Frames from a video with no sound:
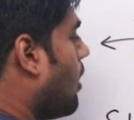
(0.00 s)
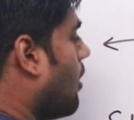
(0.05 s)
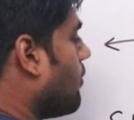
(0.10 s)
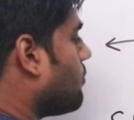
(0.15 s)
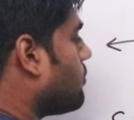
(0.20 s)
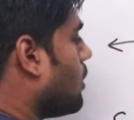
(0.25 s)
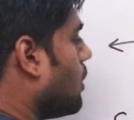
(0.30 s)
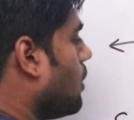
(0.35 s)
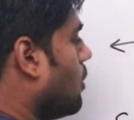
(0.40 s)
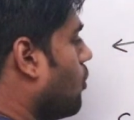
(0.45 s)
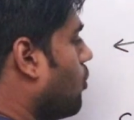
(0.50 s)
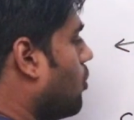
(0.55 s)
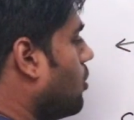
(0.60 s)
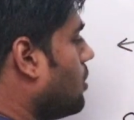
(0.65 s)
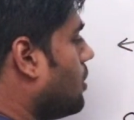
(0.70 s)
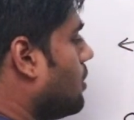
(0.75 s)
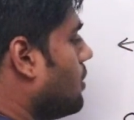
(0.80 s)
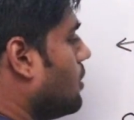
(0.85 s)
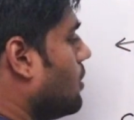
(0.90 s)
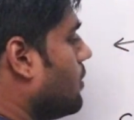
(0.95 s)
of the
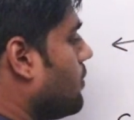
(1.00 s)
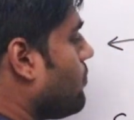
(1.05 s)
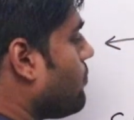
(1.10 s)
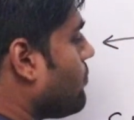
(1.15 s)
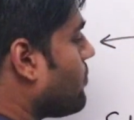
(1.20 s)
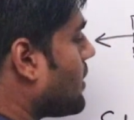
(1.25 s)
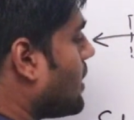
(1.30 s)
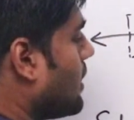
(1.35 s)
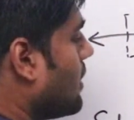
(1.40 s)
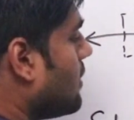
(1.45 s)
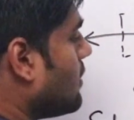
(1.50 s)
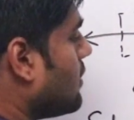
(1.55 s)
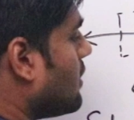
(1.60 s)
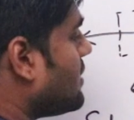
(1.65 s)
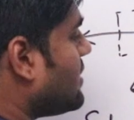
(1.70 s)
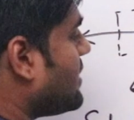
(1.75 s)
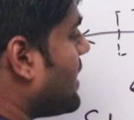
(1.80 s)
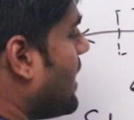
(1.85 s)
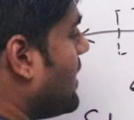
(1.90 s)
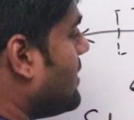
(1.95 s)
load,
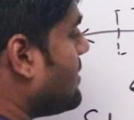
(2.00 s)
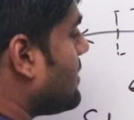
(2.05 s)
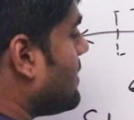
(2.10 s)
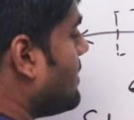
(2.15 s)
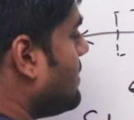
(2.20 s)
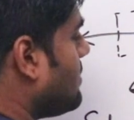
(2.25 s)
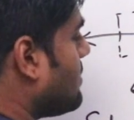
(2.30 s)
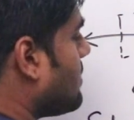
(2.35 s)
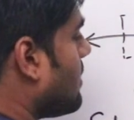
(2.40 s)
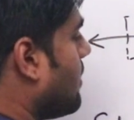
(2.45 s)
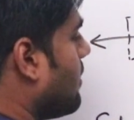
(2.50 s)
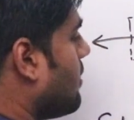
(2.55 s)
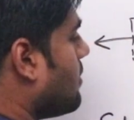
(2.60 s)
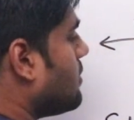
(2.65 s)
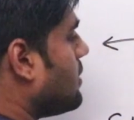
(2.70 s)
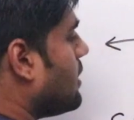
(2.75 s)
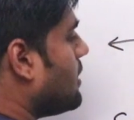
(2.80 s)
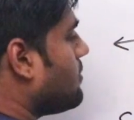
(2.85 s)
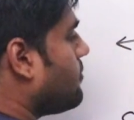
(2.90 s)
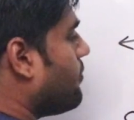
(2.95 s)
the change is
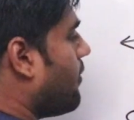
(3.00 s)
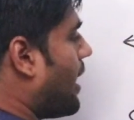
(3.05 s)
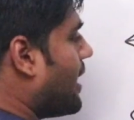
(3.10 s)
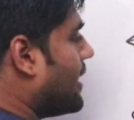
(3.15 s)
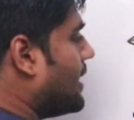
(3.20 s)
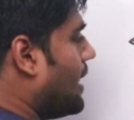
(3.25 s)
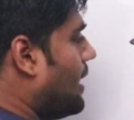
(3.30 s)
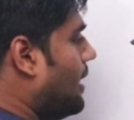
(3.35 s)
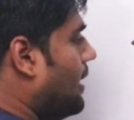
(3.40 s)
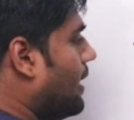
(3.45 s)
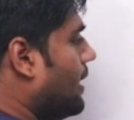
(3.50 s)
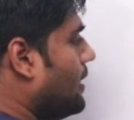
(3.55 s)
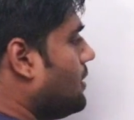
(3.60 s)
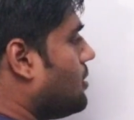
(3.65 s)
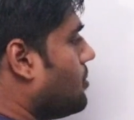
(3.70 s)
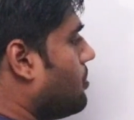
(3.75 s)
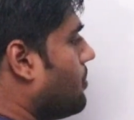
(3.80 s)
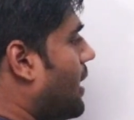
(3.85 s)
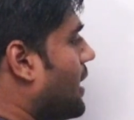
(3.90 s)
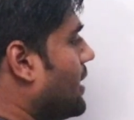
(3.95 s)
this final
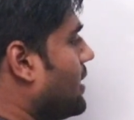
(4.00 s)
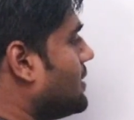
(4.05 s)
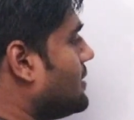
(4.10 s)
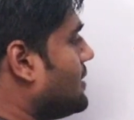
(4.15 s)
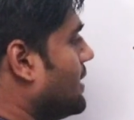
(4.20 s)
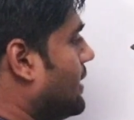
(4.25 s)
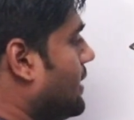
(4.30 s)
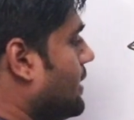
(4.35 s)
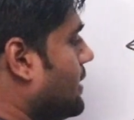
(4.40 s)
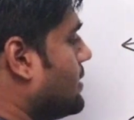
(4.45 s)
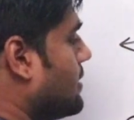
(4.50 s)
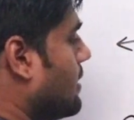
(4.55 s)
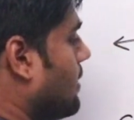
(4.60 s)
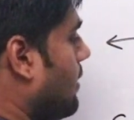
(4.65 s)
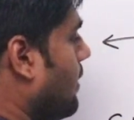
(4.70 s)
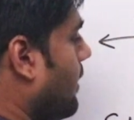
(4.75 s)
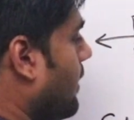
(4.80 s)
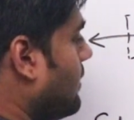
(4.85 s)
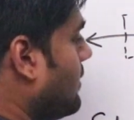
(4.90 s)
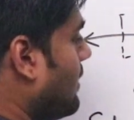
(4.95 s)
length minus
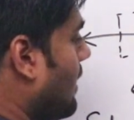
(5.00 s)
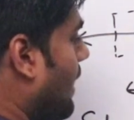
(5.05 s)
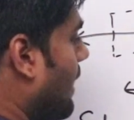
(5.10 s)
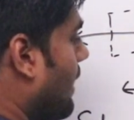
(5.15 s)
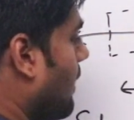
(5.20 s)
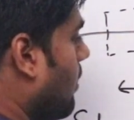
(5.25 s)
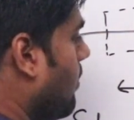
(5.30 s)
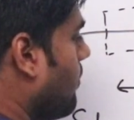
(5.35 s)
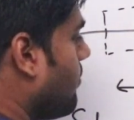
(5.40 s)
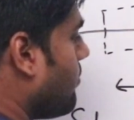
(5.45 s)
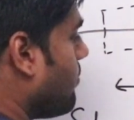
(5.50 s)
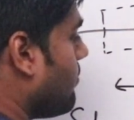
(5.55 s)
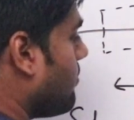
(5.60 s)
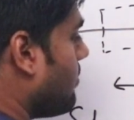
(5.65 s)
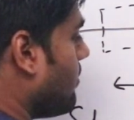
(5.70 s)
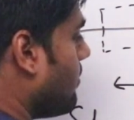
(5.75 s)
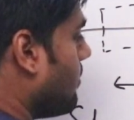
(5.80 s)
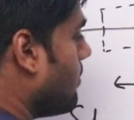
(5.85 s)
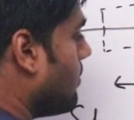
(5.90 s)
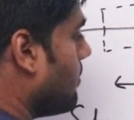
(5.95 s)
initial length L of
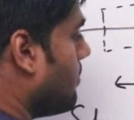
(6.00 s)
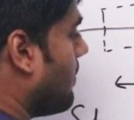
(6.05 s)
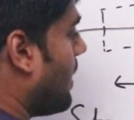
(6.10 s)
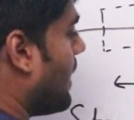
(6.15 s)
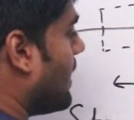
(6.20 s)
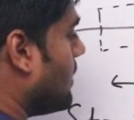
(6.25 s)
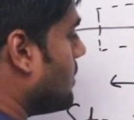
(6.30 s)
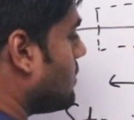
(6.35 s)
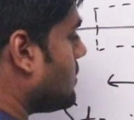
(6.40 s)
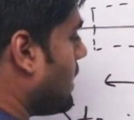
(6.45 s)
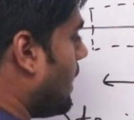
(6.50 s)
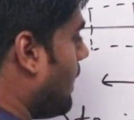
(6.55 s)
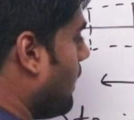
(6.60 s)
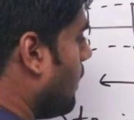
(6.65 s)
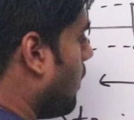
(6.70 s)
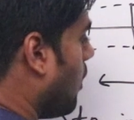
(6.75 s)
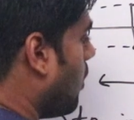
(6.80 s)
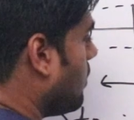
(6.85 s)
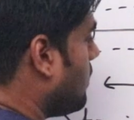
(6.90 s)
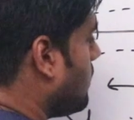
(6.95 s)
minus L
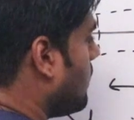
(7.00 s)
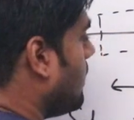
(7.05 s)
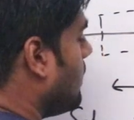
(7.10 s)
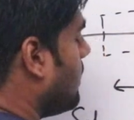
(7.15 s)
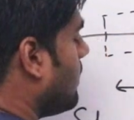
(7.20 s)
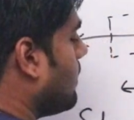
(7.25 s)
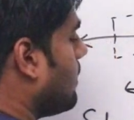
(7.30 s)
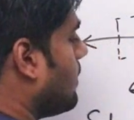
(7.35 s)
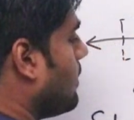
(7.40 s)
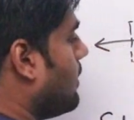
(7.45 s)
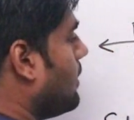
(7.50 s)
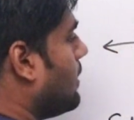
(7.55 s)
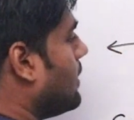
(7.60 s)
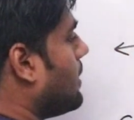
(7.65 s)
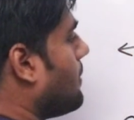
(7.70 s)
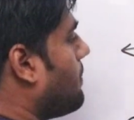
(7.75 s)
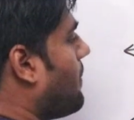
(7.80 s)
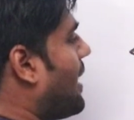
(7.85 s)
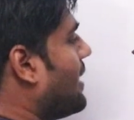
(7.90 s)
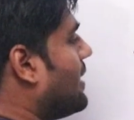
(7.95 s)
naught
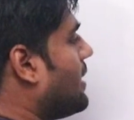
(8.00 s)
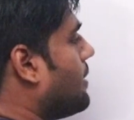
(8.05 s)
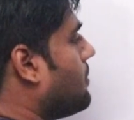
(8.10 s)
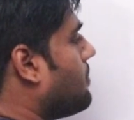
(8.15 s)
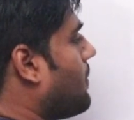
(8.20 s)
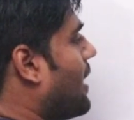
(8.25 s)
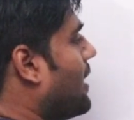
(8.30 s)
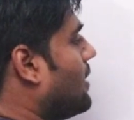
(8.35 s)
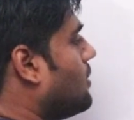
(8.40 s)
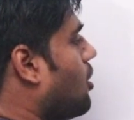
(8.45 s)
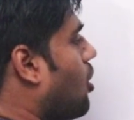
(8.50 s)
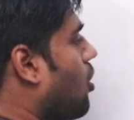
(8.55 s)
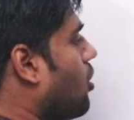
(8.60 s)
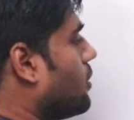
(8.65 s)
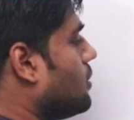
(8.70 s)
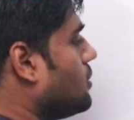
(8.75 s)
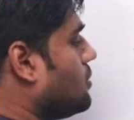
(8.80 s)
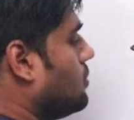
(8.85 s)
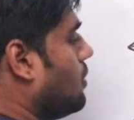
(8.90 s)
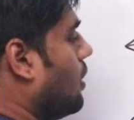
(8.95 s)
divided by the
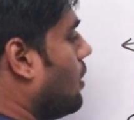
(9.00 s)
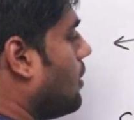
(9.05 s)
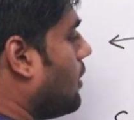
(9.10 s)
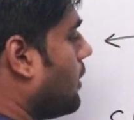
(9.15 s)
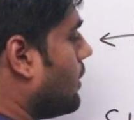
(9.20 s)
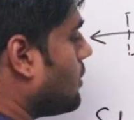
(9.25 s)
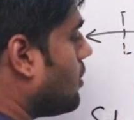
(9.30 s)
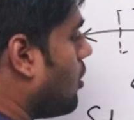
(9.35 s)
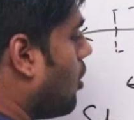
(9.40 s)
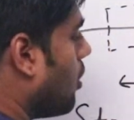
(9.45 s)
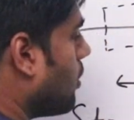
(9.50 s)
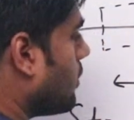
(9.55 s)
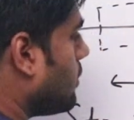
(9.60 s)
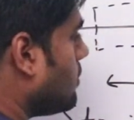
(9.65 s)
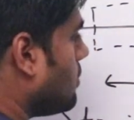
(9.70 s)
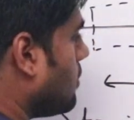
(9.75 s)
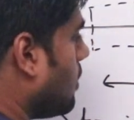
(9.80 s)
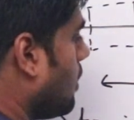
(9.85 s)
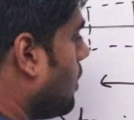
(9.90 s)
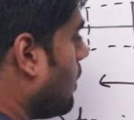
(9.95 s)
original length.
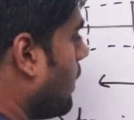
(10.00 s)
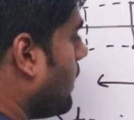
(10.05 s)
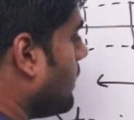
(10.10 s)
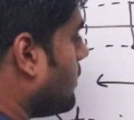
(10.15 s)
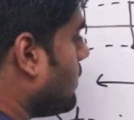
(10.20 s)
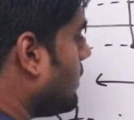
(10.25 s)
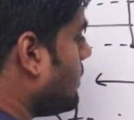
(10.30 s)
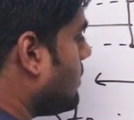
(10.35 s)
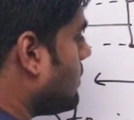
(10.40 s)
Original length